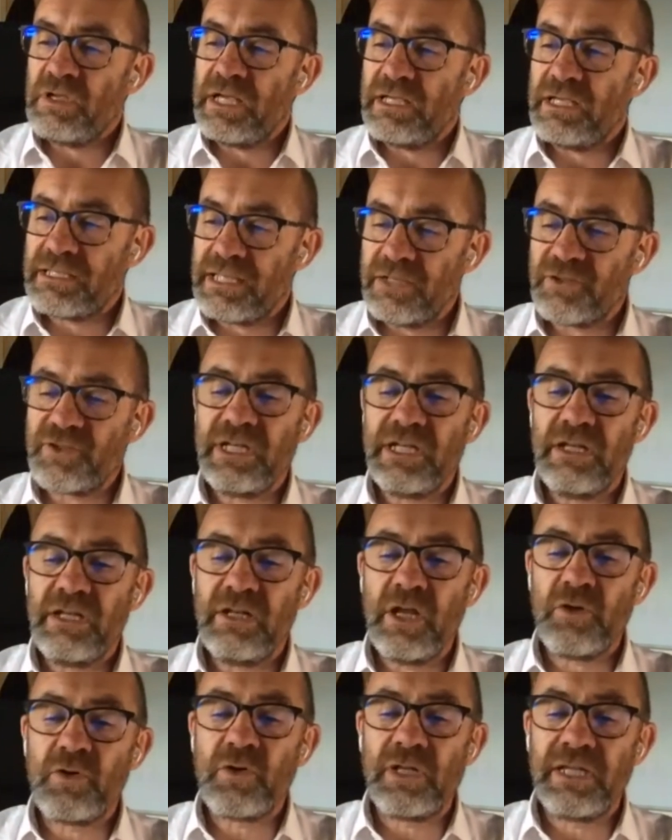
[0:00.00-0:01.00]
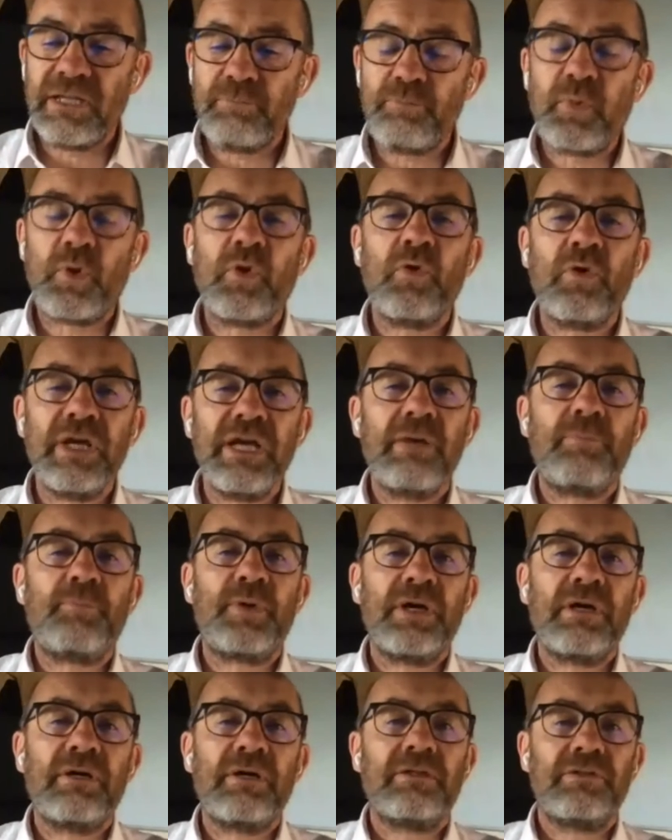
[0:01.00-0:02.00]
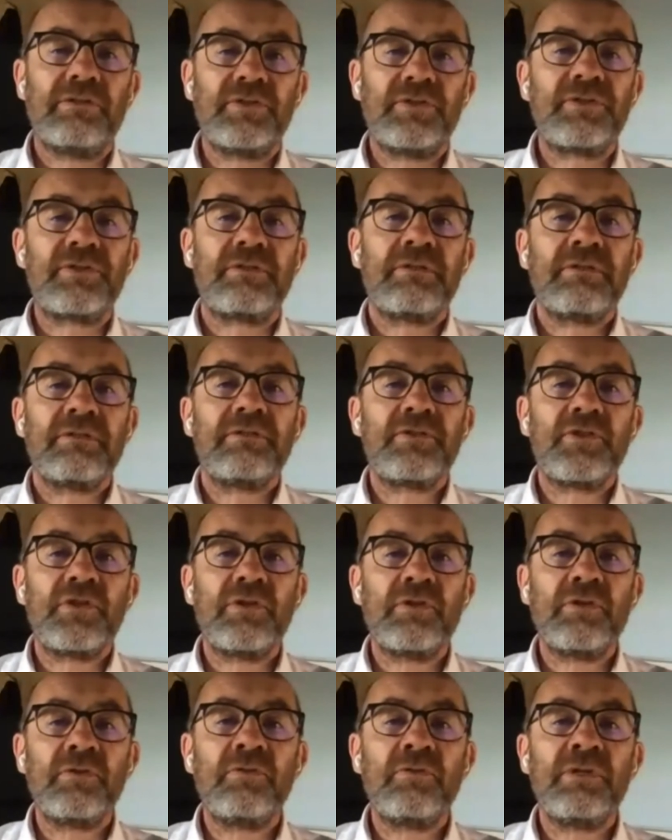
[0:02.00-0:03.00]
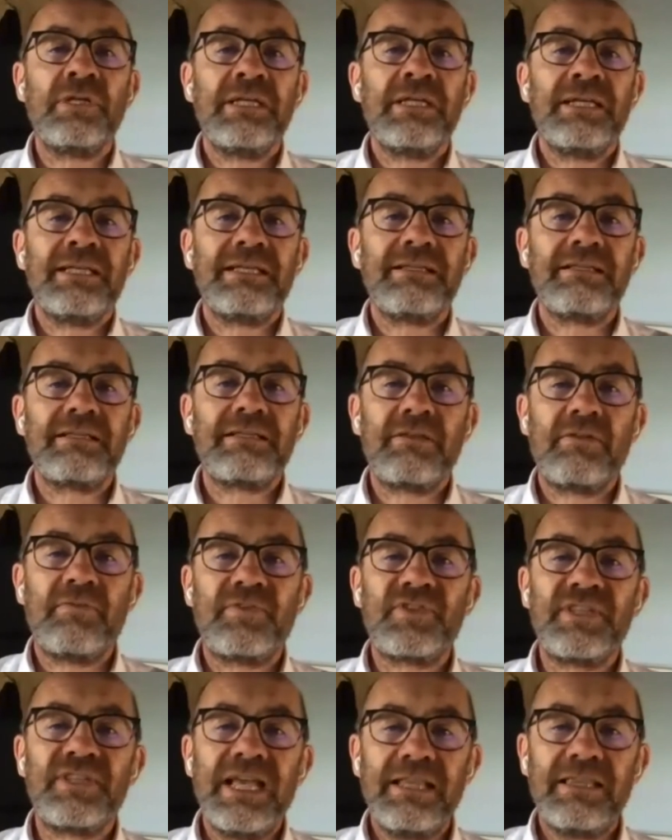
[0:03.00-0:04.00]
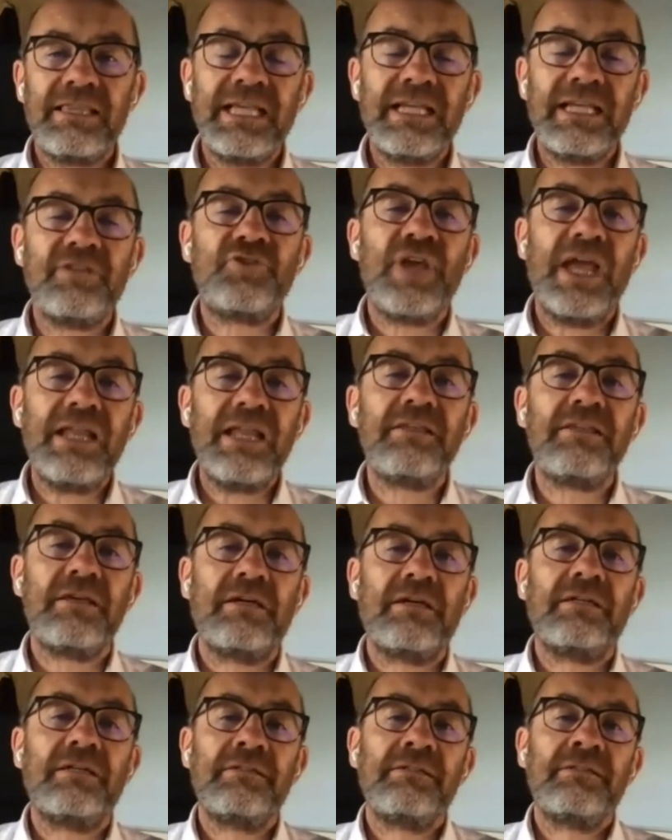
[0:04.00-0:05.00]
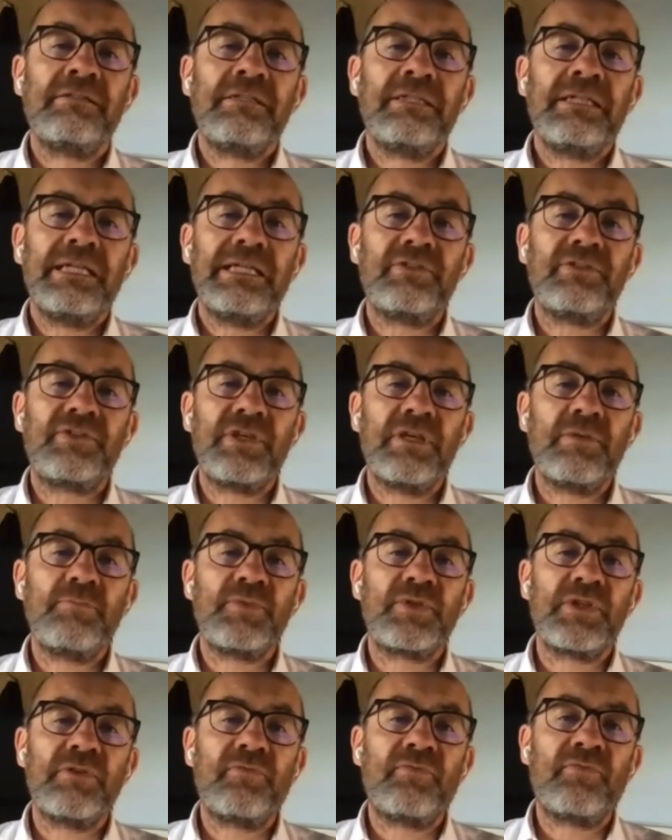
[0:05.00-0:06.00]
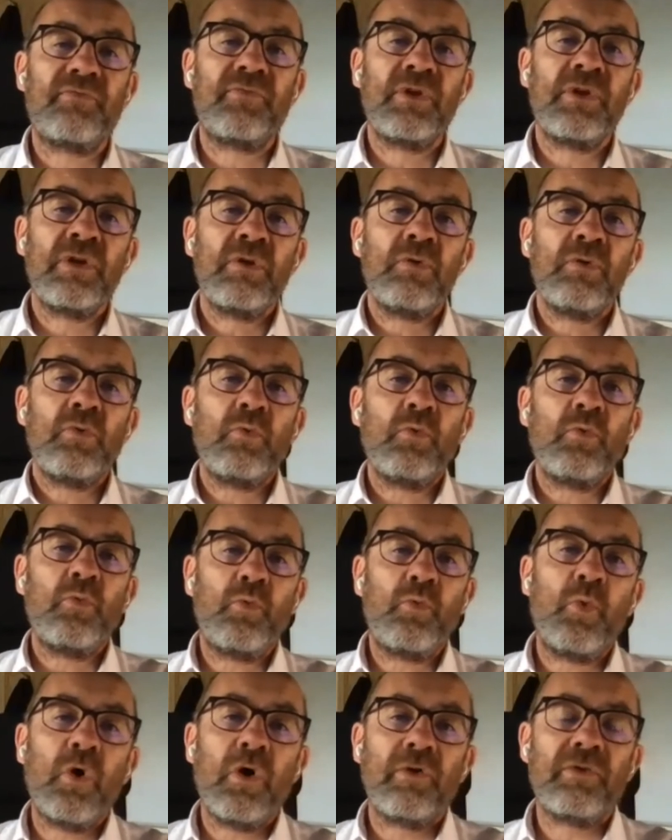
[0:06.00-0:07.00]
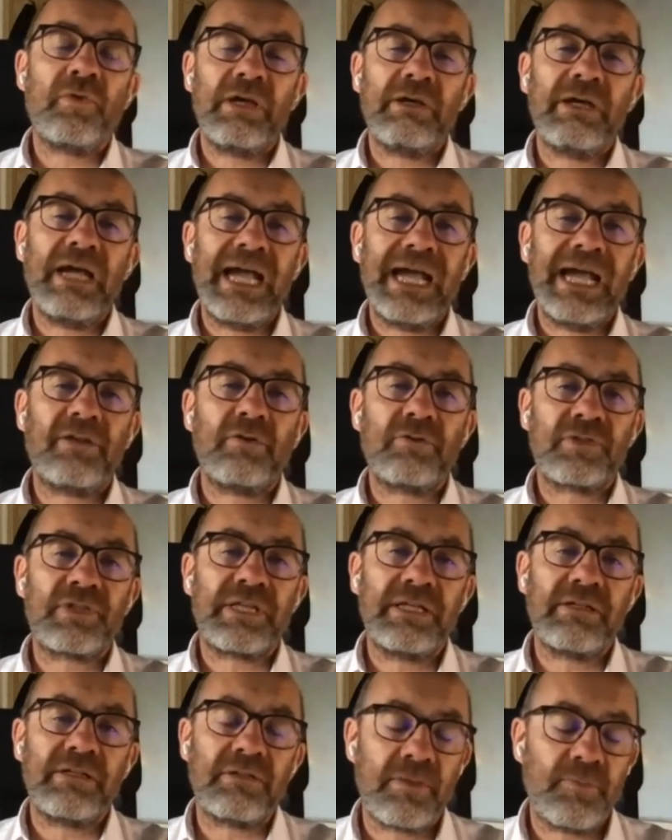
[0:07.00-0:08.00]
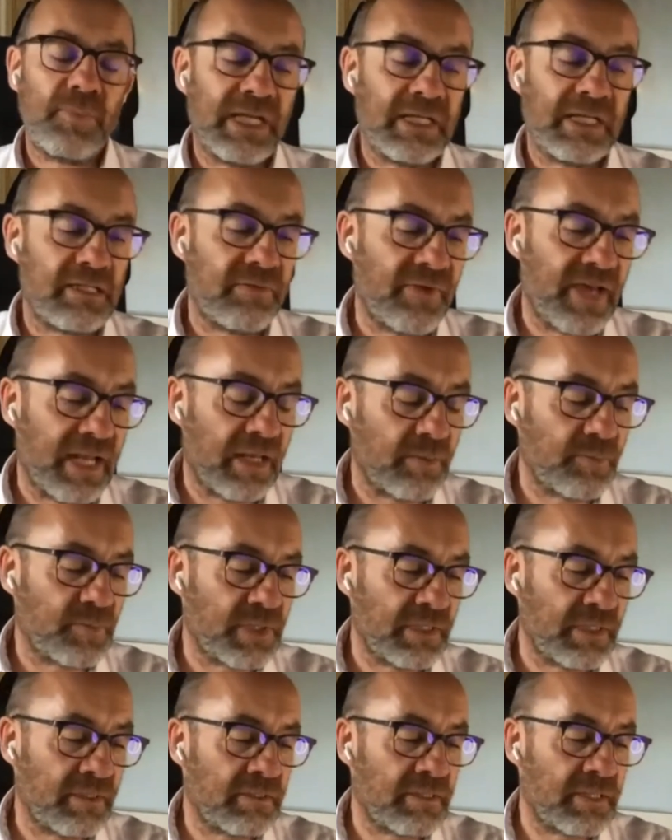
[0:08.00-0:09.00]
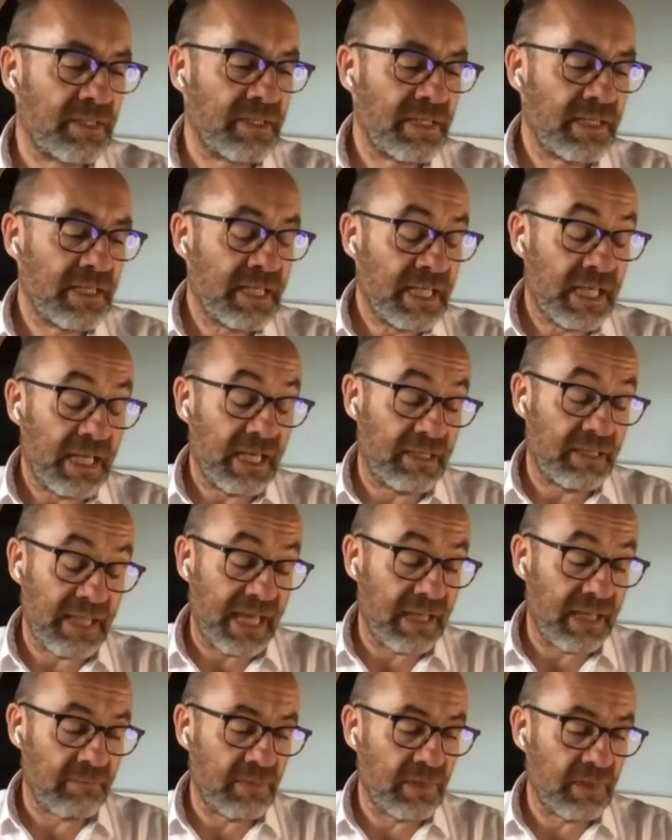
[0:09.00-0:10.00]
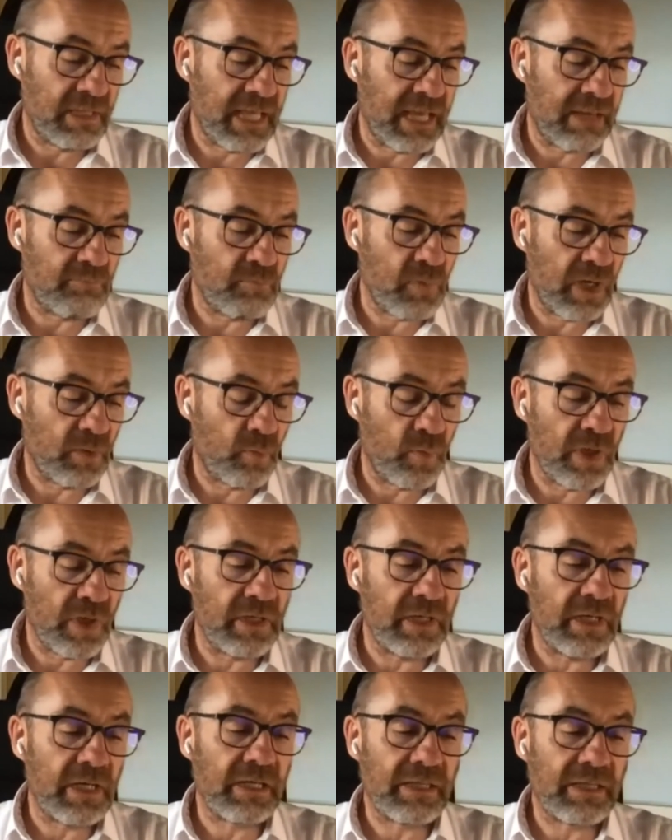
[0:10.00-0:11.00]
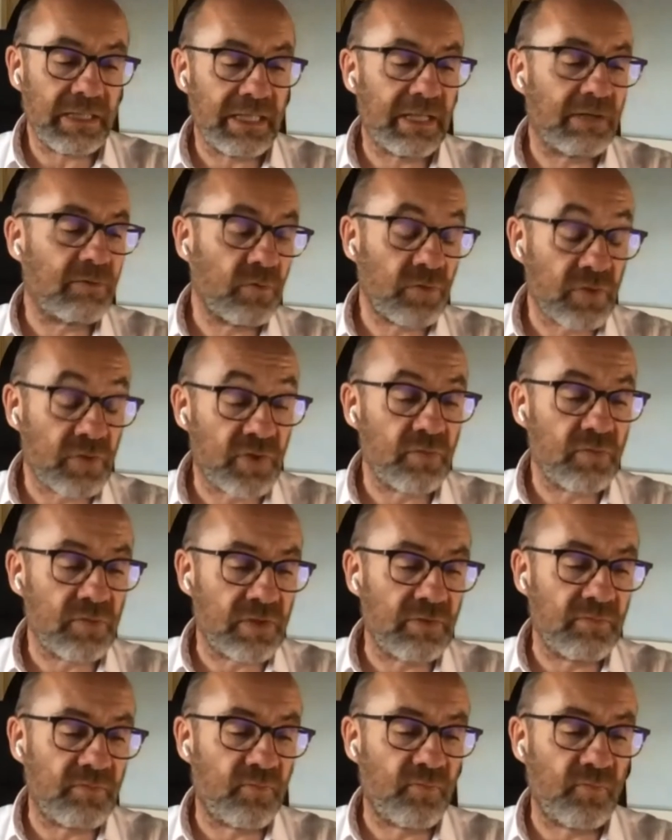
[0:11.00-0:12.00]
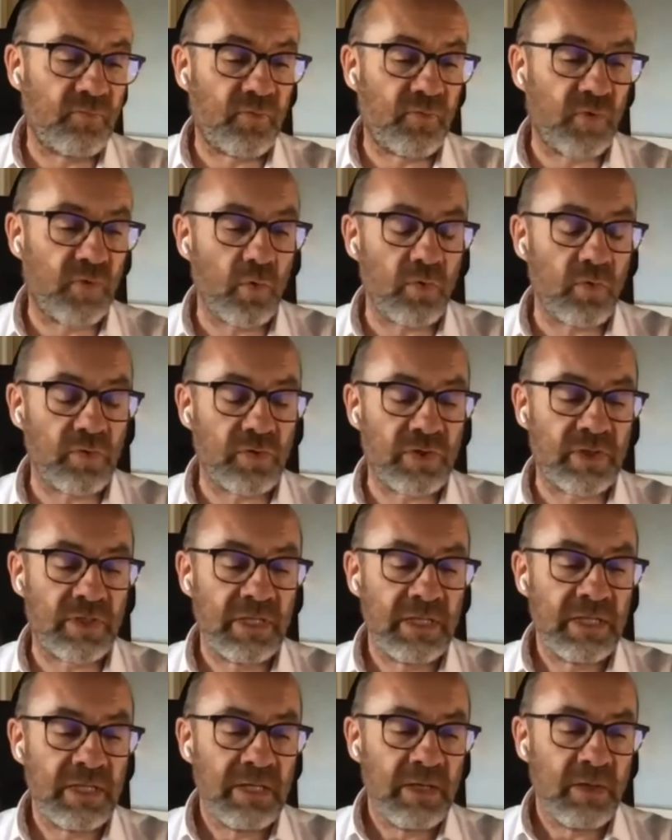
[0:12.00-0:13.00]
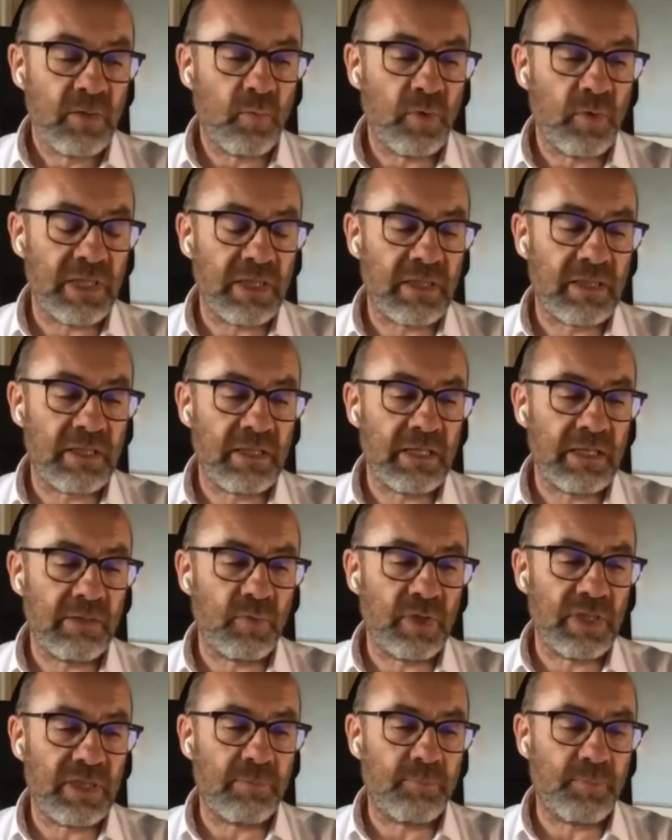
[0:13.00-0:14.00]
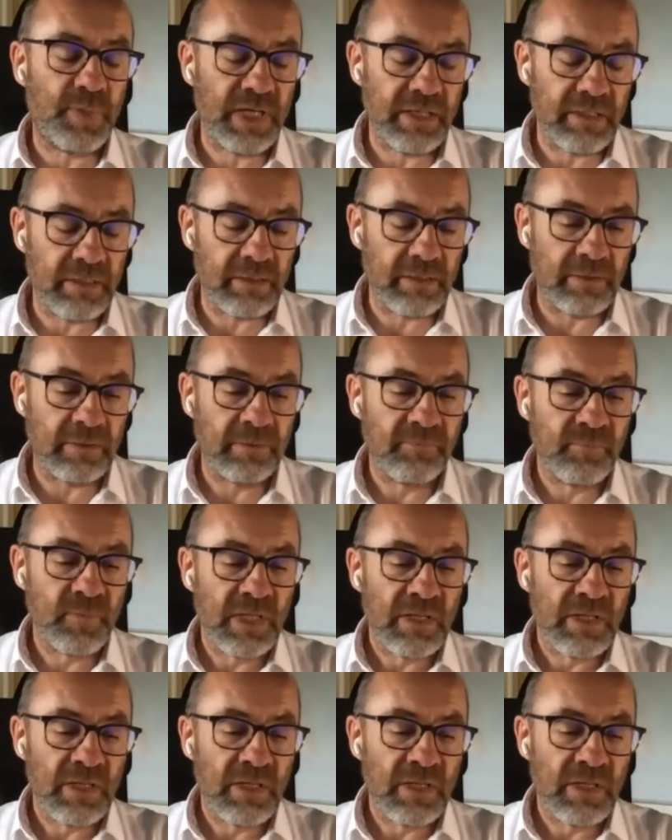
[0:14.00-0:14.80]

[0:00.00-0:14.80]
essentially local employer partners to sort of set the agenda in terms of what adult skills are being developed. And that might work. I think there are all sorts of flaws with the bill,